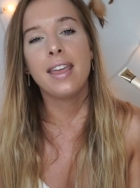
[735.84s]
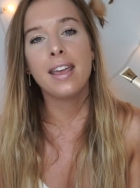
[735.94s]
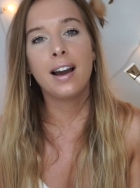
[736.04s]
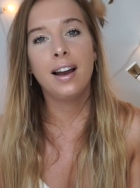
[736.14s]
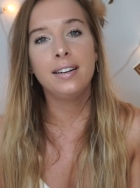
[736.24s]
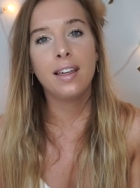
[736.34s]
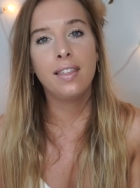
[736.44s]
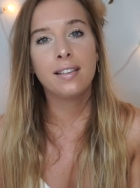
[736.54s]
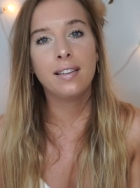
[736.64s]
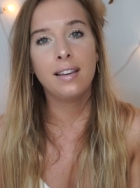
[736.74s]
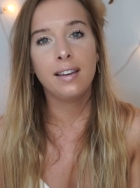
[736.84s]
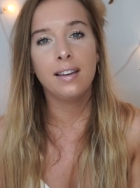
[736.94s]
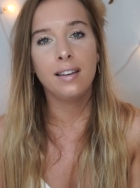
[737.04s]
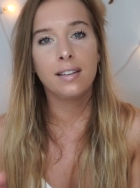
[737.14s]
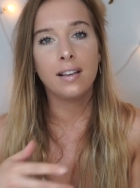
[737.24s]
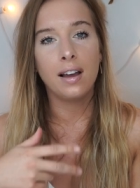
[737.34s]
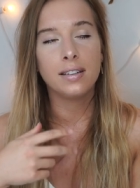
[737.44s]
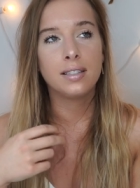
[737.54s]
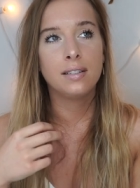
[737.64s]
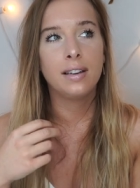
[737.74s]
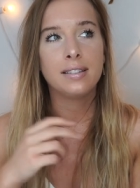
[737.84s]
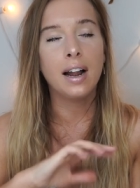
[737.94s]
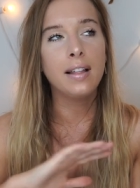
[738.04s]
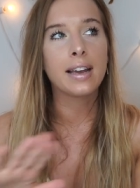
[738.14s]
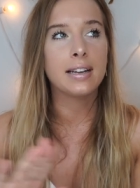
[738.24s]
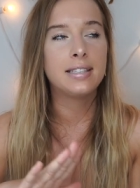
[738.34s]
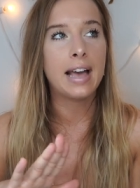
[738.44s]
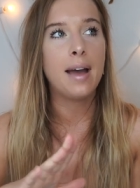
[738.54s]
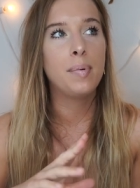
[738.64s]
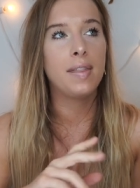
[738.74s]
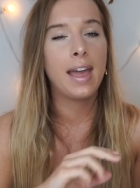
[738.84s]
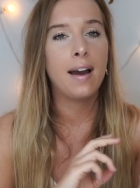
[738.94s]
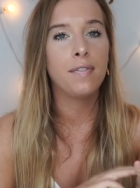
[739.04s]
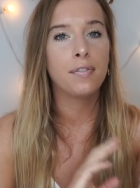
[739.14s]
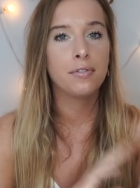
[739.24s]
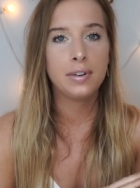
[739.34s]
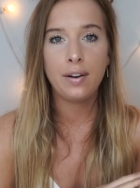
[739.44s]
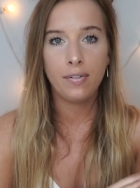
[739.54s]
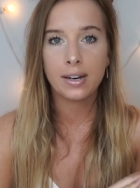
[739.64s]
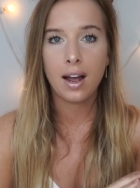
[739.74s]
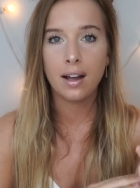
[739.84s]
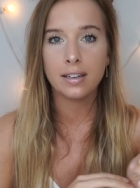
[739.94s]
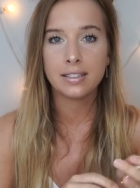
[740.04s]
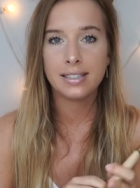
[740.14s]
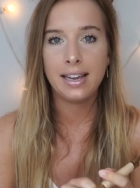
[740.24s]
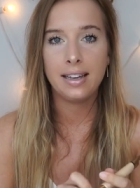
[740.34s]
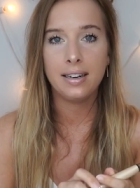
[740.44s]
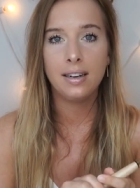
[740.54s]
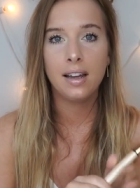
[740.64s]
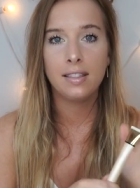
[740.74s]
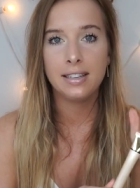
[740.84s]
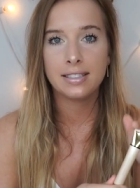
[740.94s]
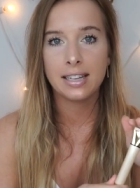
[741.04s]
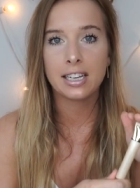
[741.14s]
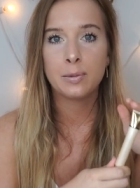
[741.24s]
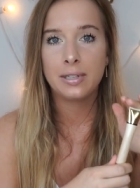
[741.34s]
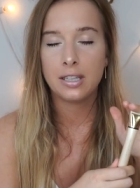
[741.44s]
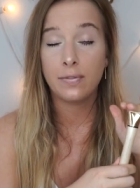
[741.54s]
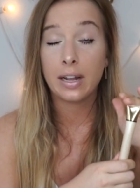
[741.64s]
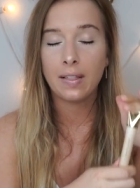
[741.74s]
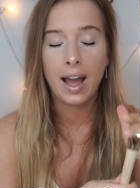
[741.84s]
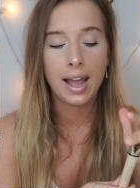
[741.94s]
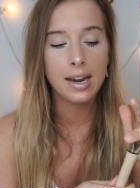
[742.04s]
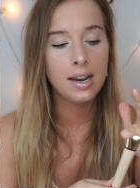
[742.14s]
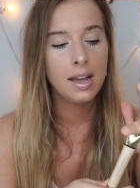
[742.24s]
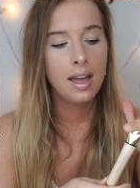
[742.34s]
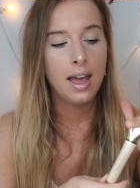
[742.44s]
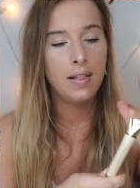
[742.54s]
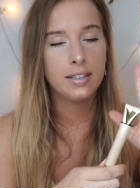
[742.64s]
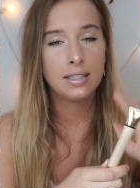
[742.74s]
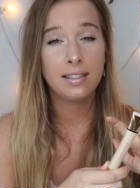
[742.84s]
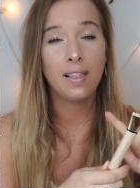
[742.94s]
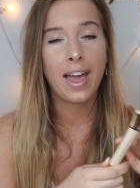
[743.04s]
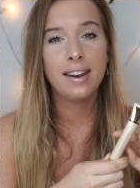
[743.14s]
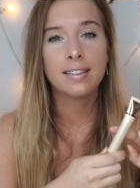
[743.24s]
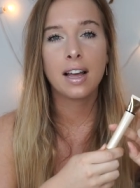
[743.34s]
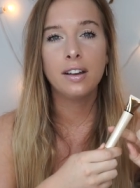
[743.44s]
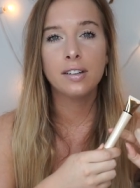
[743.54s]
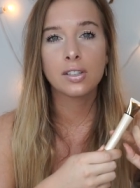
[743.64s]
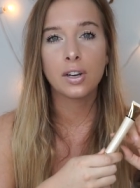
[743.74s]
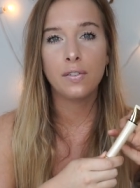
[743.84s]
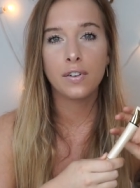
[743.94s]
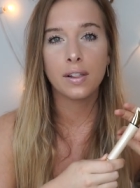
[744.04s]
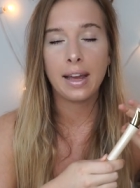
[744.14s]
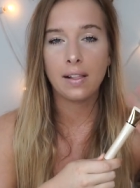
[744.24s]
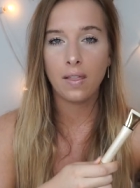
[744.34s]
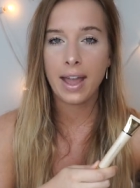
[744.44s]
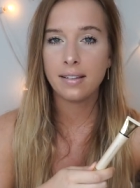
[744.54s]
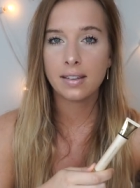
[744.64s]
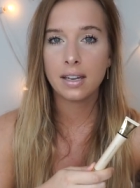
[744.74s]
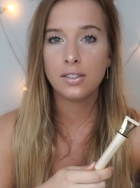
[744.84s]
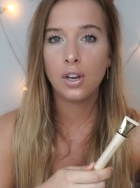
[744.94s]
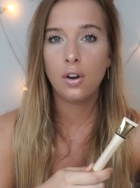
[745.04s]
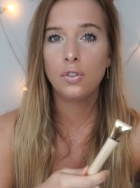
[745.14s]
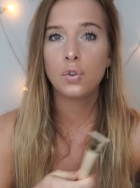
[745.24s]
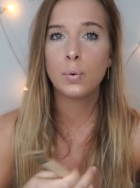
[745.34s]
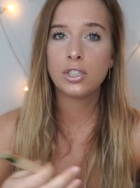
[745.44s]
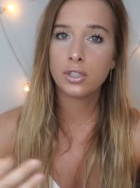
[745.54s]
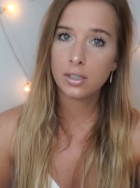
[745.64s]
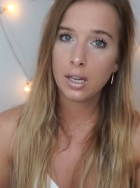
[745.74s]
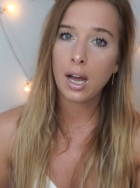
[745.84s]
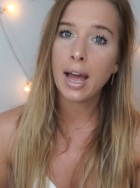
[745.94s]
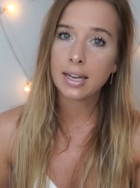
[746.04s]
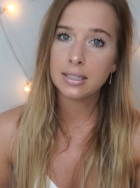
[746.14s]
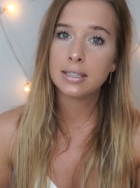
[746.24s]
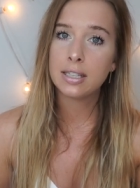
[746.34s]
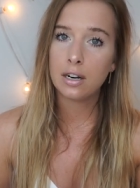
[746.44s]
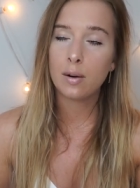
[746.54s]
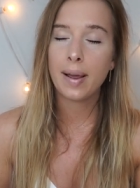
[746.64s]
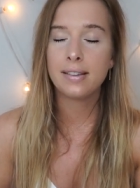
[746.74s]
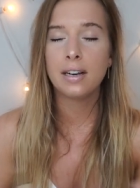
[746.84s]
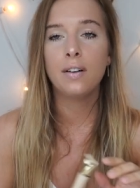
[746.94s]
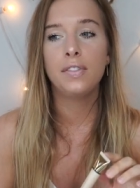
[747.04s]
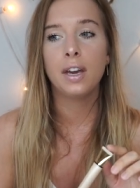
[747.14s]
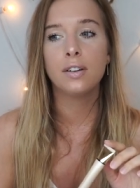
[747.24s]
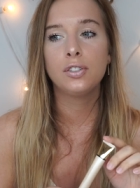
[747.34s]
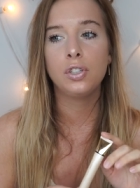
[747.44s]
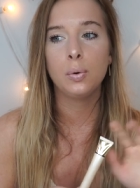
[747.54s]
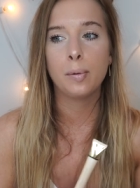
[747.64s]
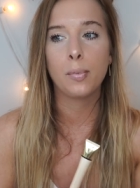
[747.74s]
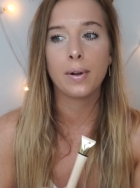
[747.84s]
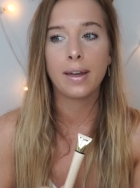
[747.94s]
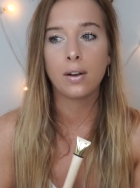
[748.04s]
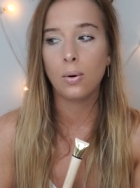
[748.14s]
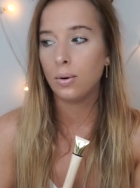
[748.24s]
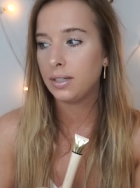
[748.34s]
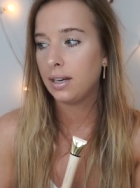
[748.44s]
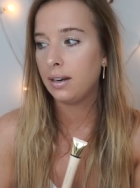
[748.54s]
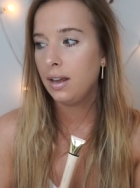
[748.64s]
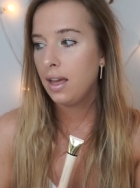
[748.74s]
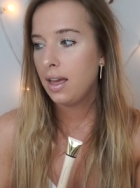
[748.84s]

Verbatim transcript: and this is a it's not like a set but they have three different colors in this like specific line and this is the lightest color it's good for like light skin tones which I consider myself the other two were more like golden